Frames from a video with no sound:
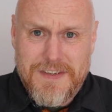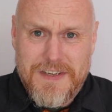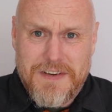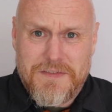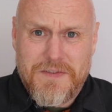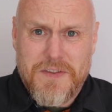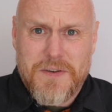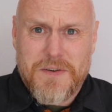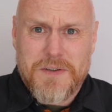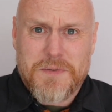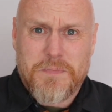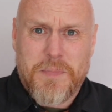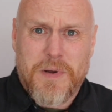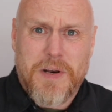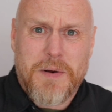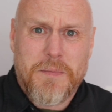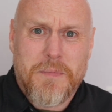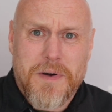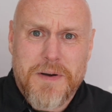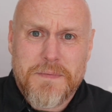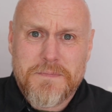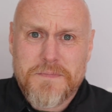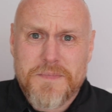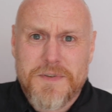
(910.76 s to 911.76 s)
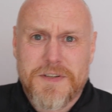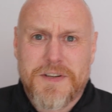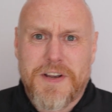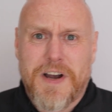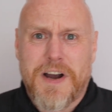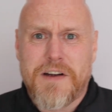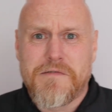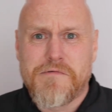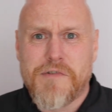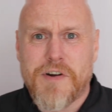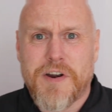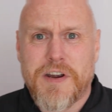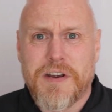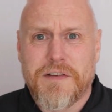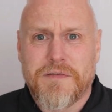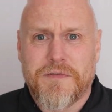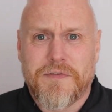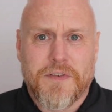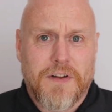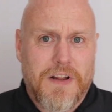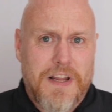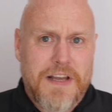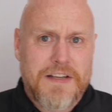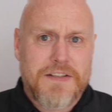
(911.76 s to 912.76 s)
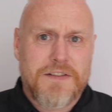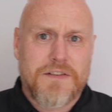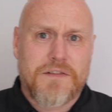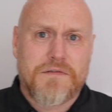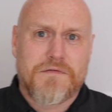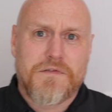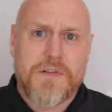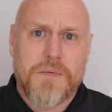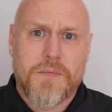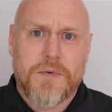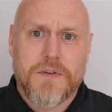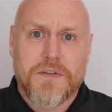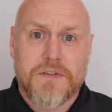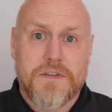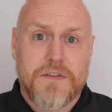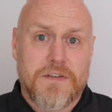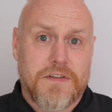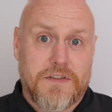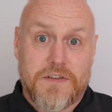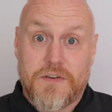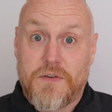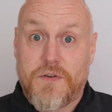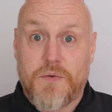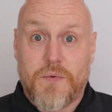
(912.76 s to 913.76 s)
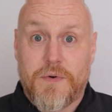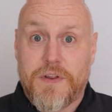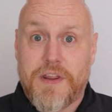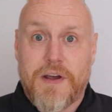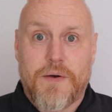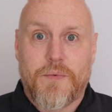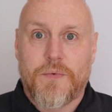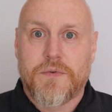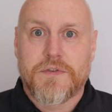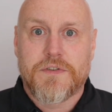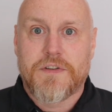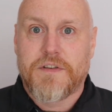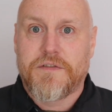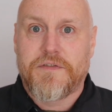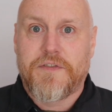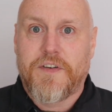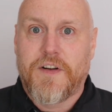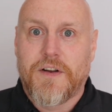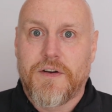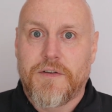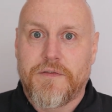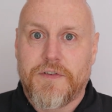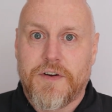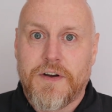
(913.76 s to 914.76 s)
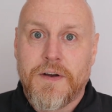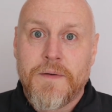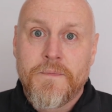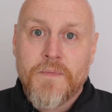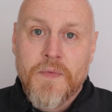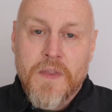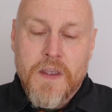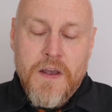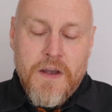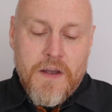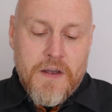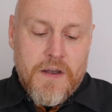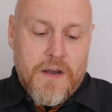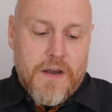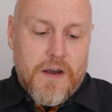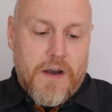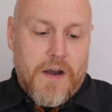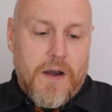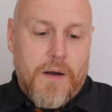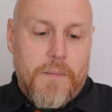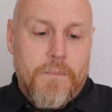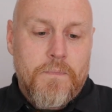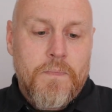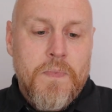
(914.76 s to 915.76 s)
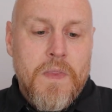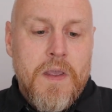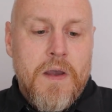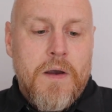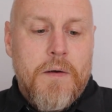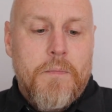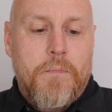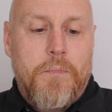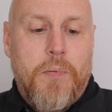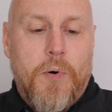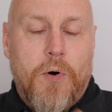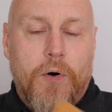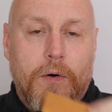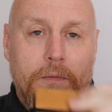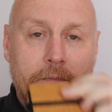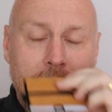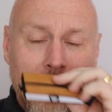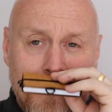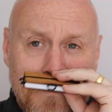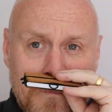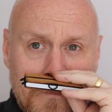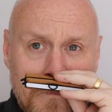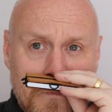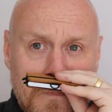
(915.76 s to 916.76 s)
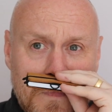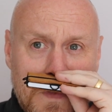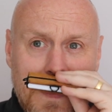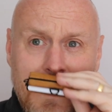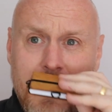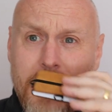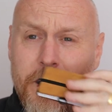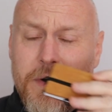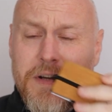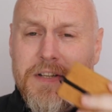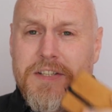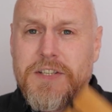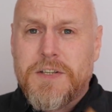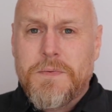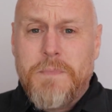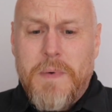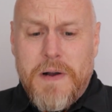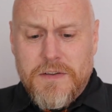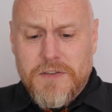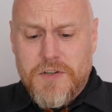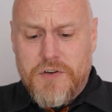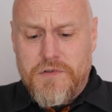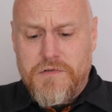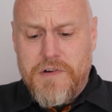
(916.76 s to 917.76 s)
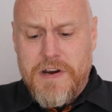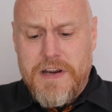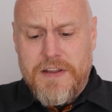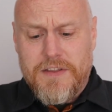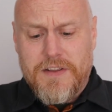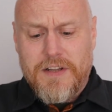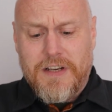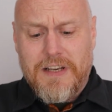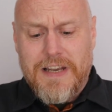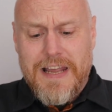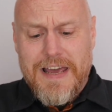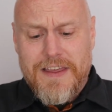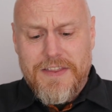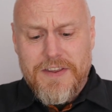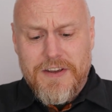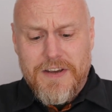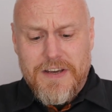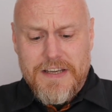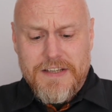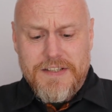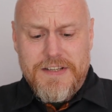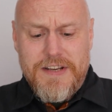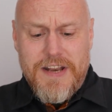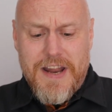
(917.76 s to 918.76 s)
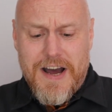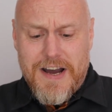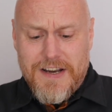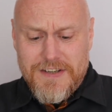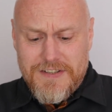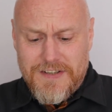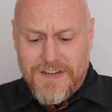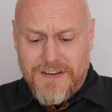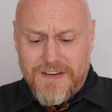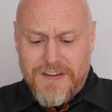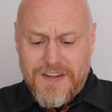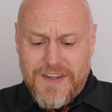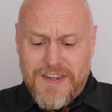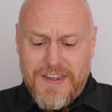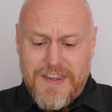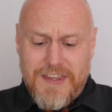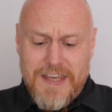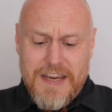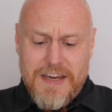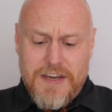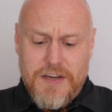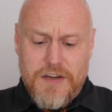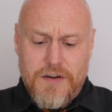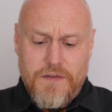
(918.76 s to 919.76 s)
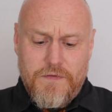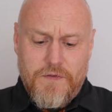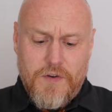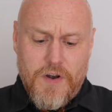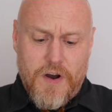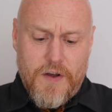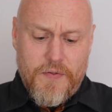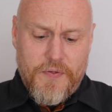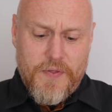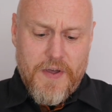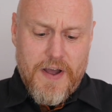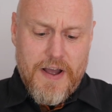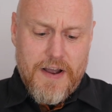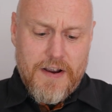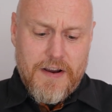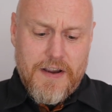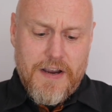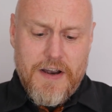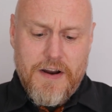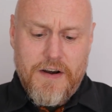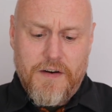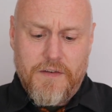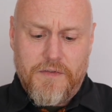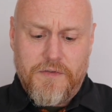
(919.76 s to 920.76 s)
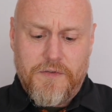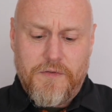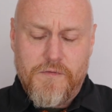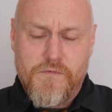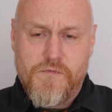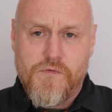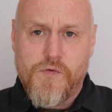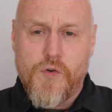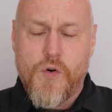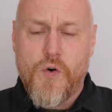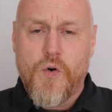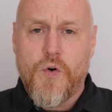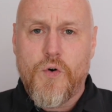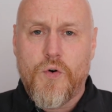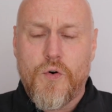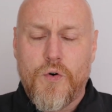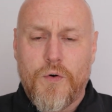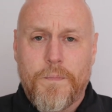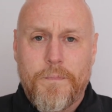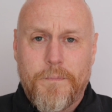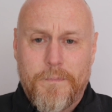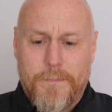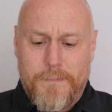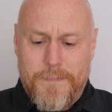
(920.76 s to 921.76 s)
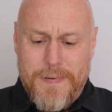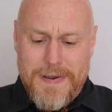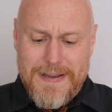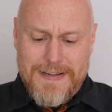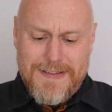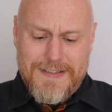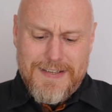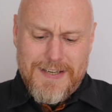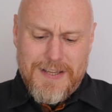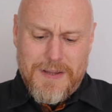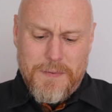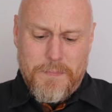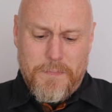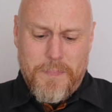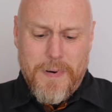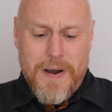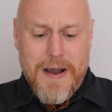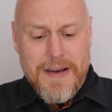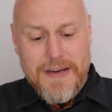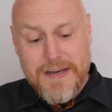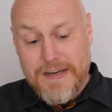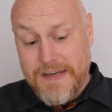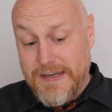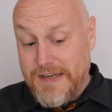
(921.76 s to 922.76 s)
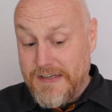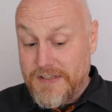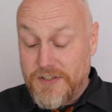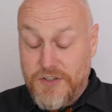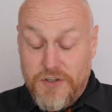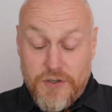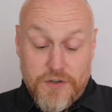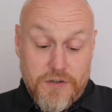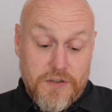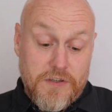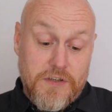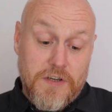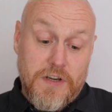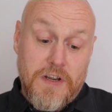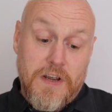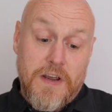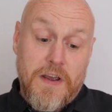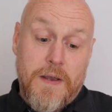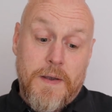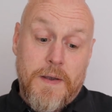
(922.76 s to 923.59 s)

even though it's been in my skyrocket for the last 3 months. Don't know what that was that fell over. But, you know, it smells great. The leather is nice and thick. You've got that kind of raw bit to the back. It's just